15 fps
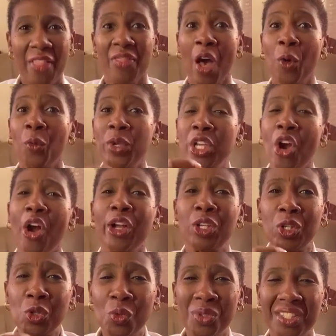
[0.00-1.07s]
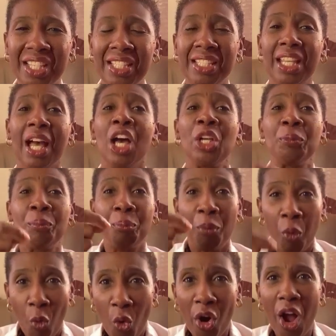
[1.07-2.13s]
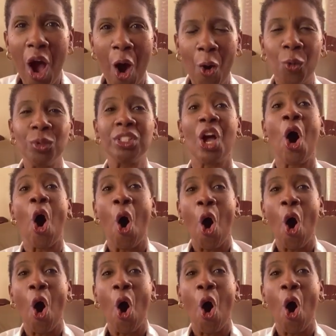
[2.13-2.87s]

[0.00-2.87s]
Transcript: that we are using to pour out